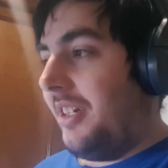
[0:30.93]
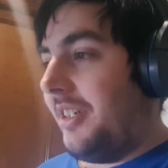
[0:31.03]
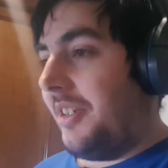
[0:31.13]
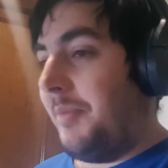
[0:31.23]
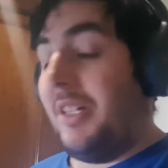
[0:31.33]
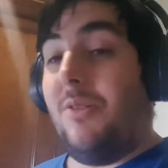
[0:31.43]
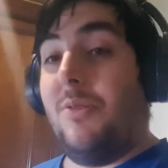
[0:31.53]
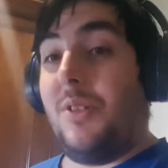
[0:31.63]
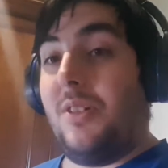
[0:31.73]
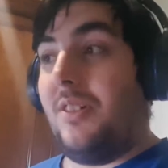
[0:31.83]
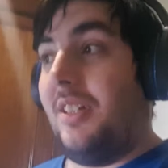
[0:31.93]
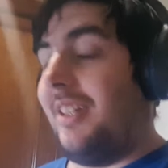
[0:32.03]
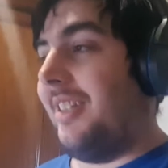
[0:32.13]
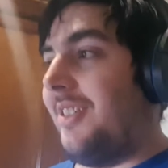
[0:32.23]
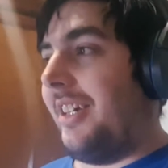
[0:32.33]
Somehow also
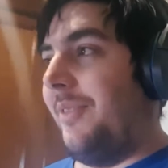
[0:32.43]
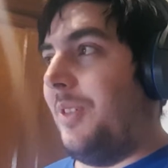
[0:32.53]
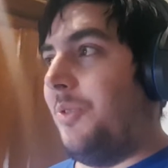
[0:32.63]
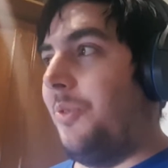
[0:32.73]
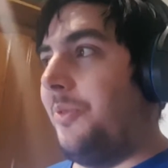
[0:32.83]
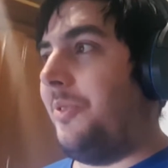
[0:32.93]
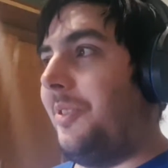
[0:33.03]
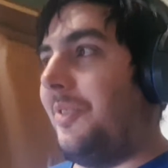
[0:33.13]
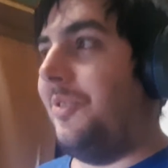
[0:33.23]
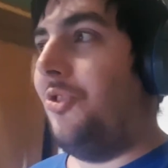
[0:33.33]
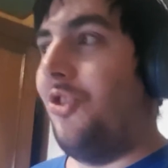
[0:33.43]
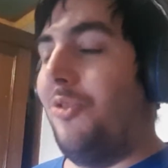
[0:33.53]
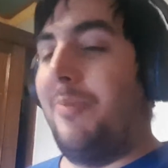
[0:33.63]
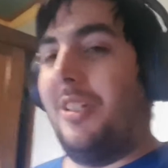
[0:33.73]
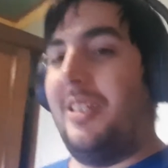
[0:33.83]
it's like if you took the
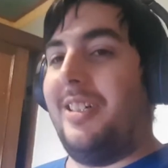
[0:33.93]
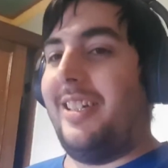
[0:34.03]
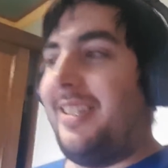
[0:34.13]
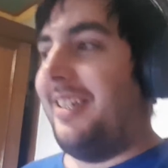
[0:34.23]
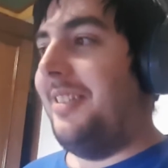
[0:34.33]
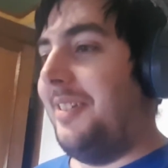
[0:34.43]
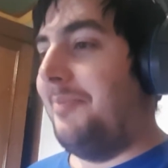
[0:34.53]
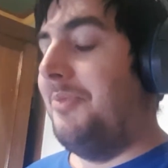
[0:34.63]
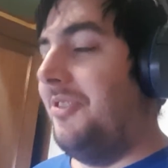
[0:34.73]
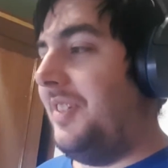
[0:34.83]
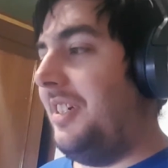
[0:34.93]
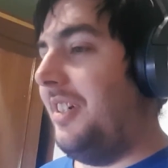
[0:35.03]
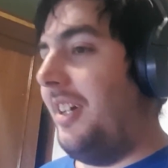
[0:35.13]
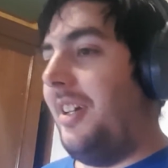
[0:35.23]
Jupiter Ascending movie